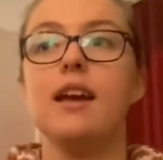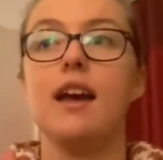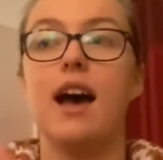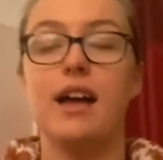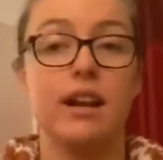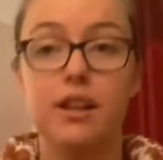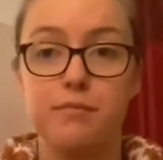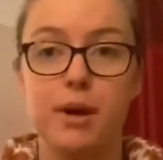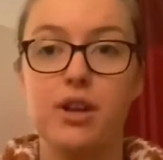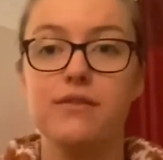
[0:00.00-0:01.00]
And I love
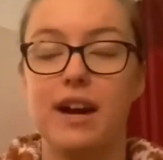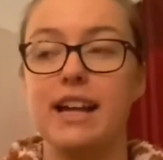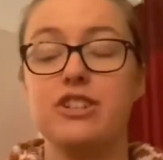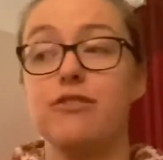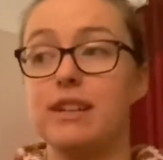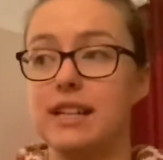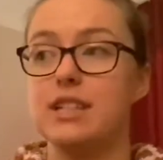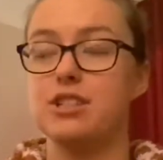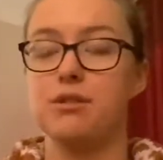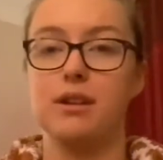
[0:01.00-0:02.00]
both. I actually really need
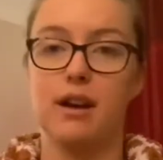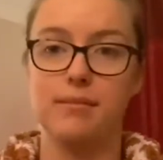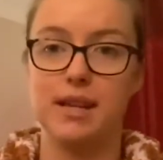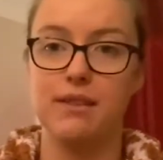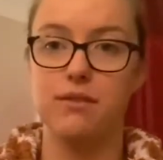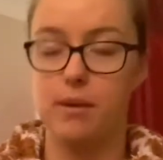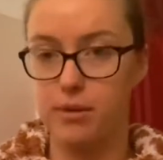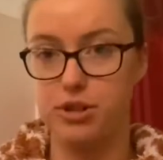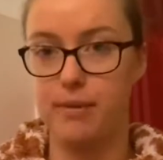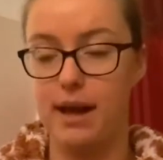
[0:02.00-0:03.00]
to do an update for my
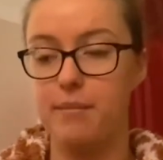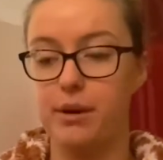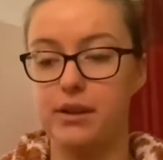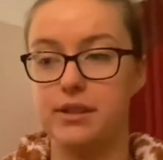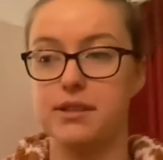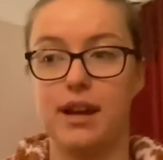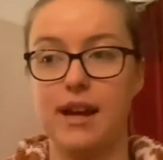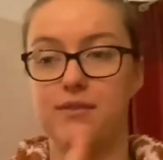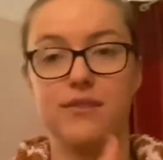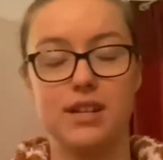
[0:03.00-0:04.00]
project plan because I
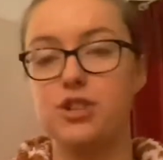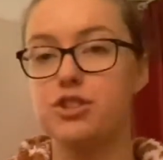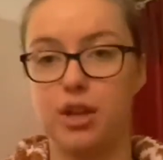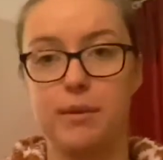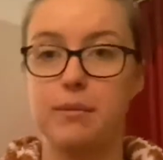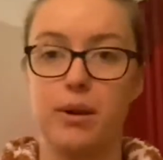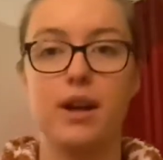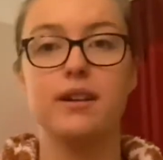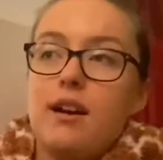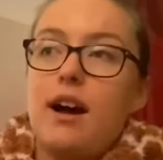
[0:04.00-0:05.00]
have finished so many
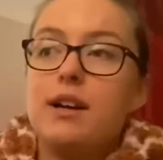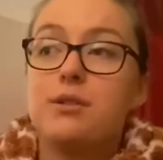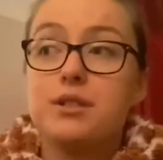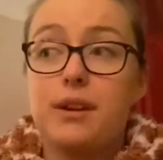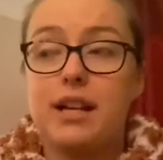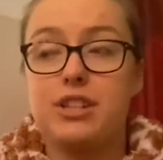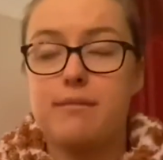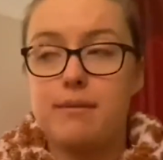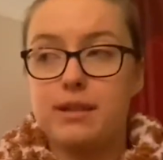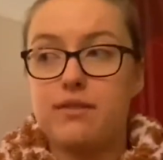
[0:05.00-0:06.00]
products. I also actually
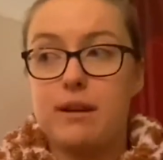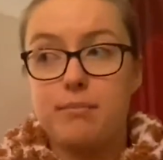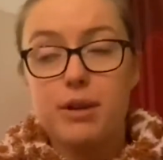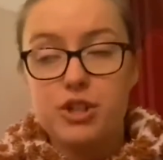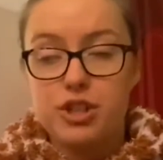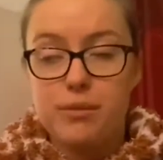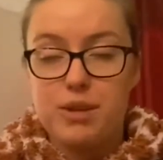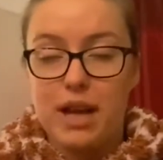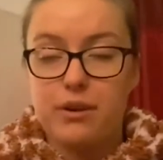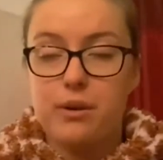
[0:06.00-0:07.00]
made myself a BookTube
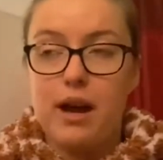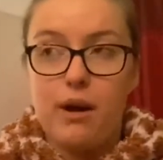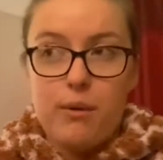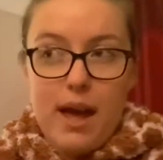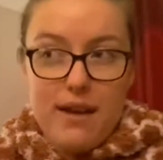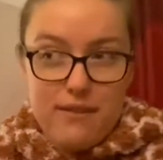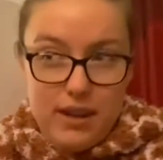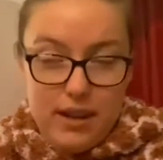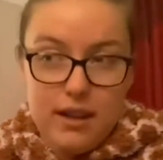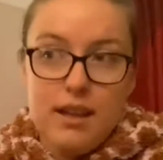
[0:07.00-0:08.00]
channel.
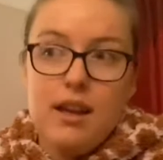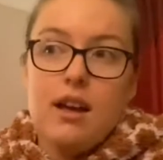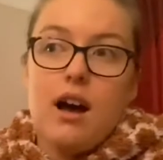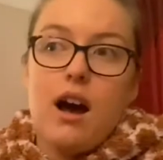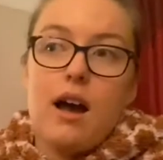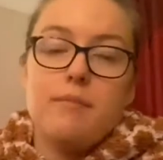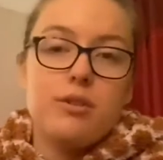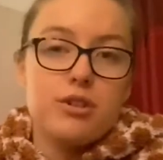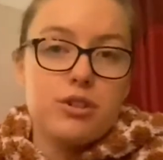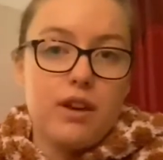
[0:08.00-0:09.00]
However, I'm
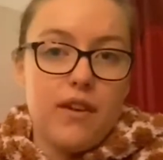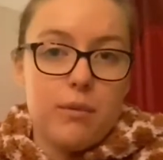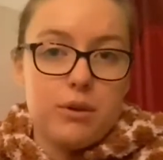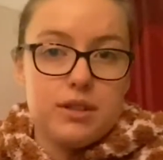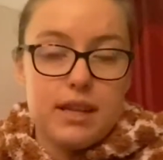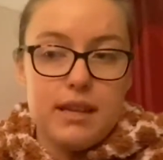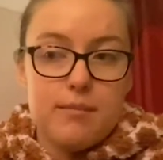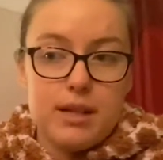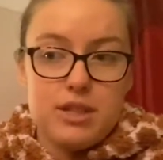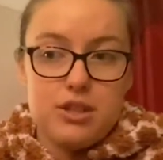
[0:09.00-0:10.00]
not sure if I want to keep
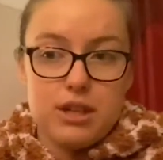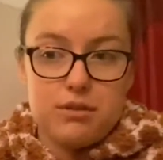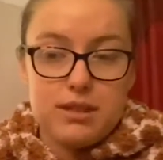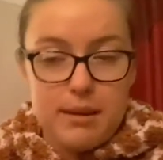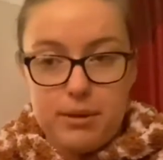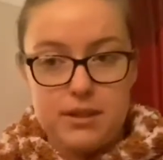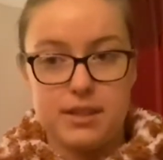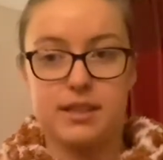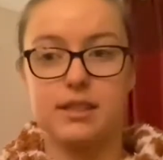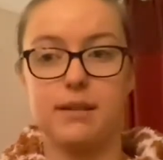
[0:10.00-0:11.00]
my two channels separate. So
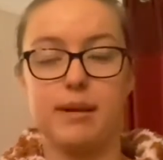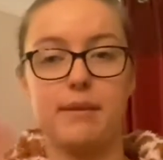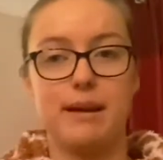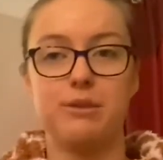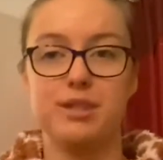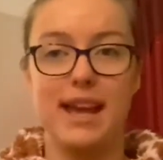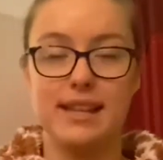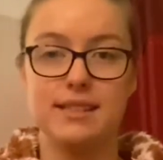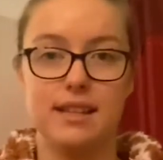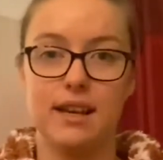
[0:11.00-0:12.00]
this is gonna be like my little
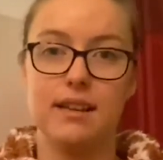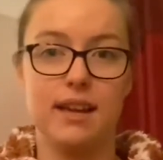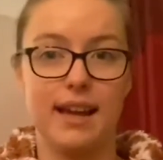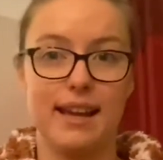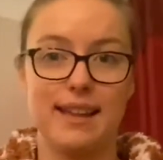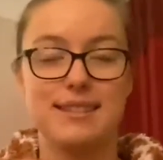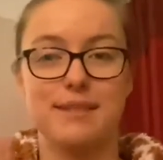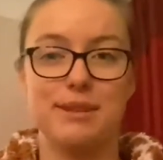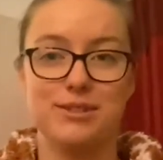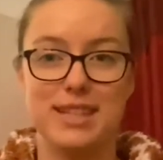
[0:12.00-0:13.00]
tester, I guess, like
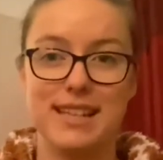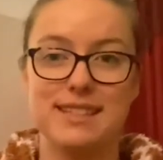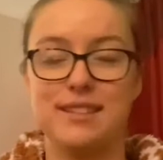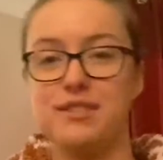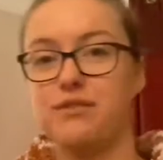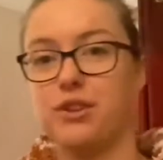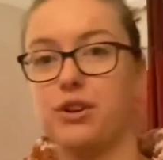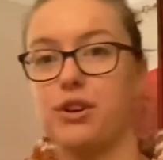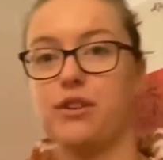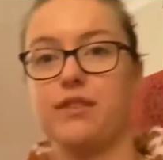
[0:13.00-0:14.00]
my little taster
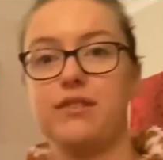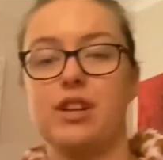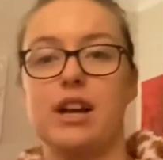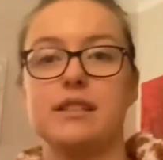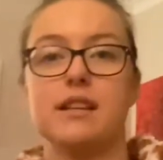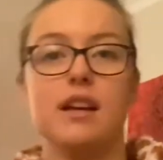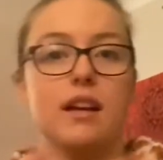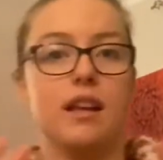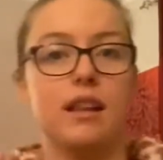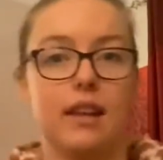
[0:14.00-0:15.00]
vlog of if you guys
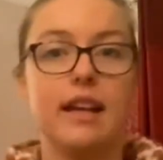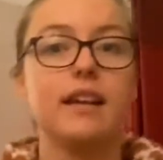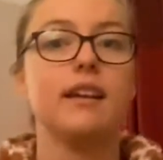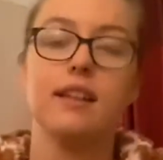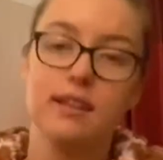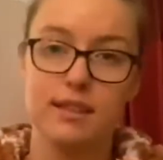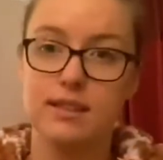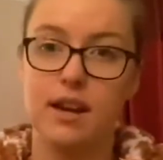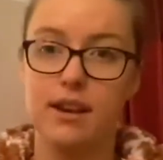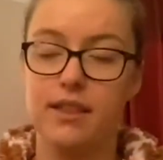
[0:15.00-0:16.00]
like this
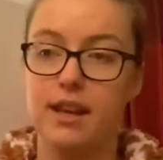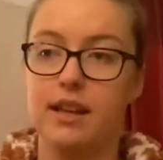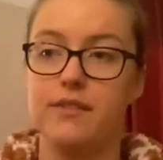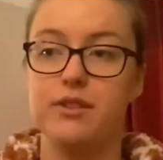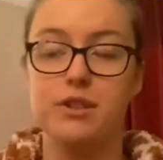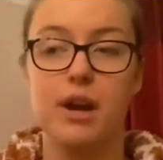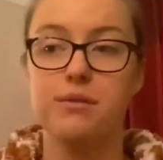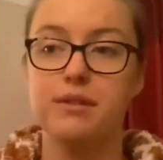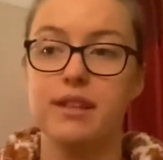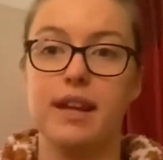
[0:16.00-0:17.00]
kind of thing. And if you
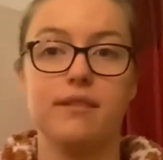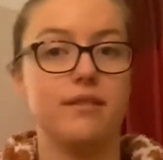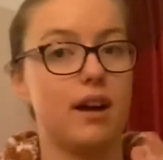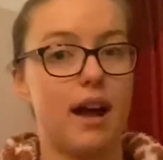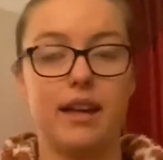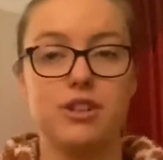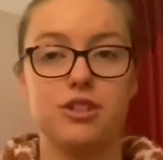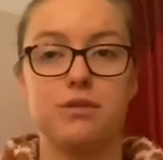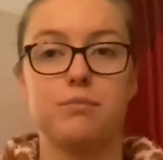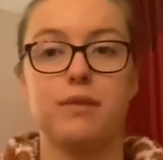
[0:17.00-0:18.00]
don't, then I can
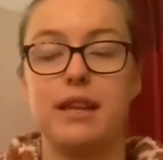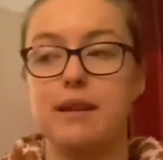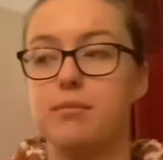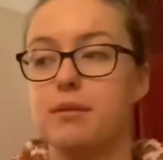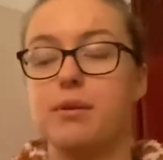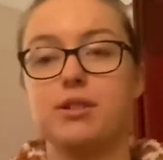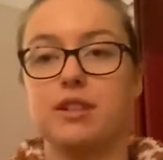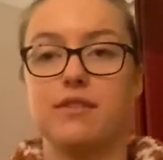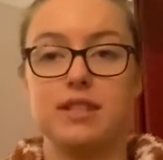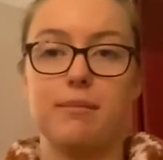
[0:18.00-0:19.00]
just keep the book
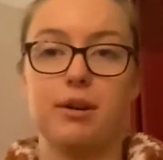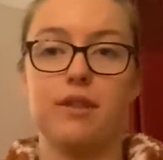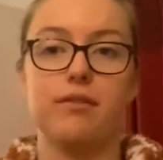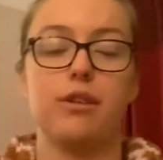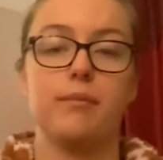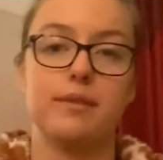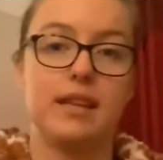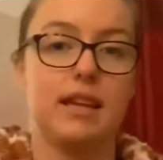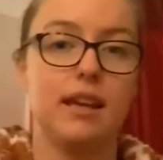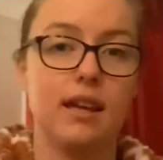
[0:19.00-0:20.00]
stuff separate from
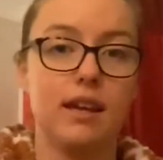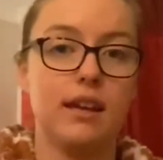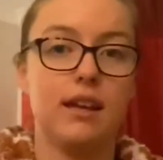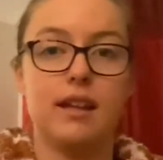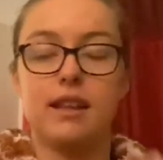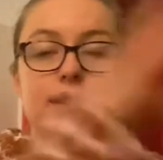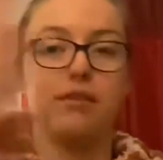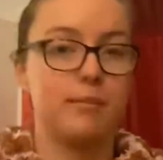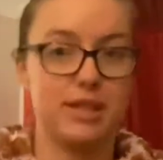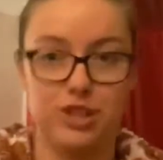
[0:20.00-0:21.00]
the
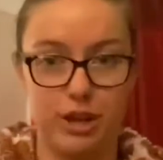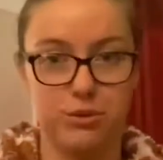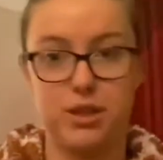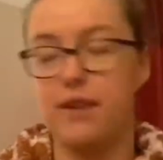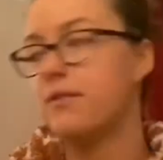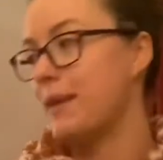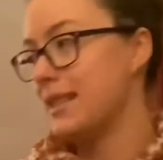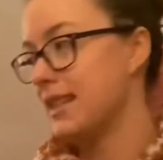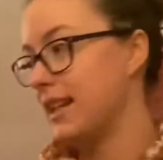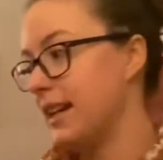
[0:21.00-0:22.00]
this channel stuff, basically.